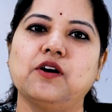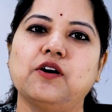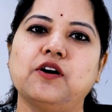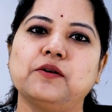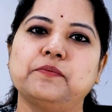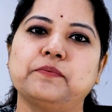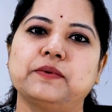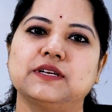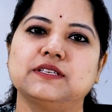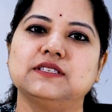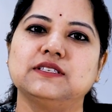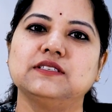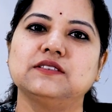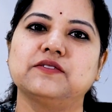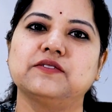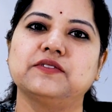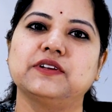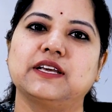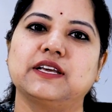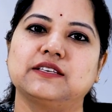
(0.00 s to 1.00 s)
or
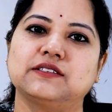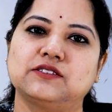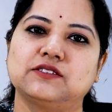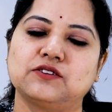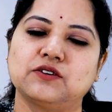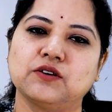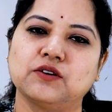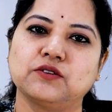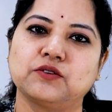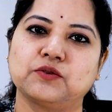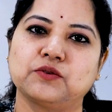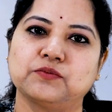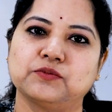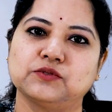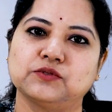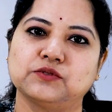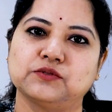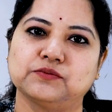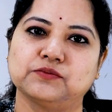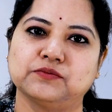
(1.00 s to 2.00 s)
presence of an extra
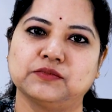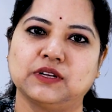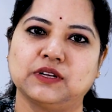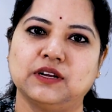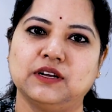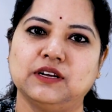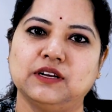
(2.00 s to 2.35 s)
chromosome.